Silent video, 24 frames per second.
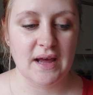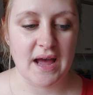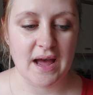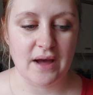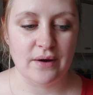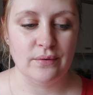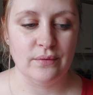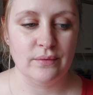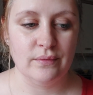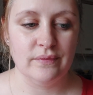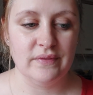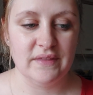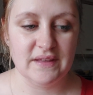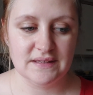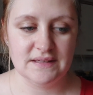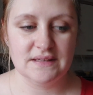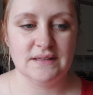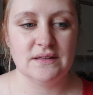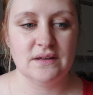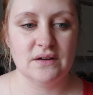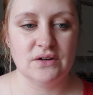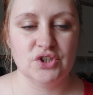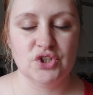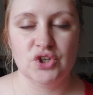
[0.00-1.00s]
out, this
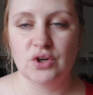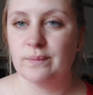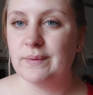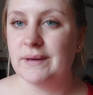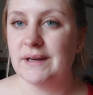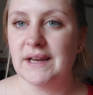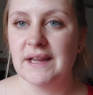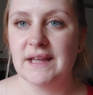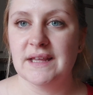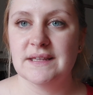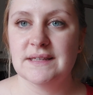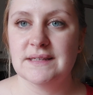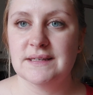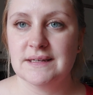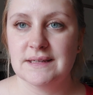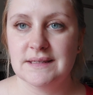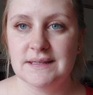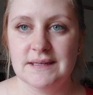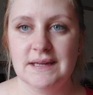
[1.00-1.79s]
is our shopping list,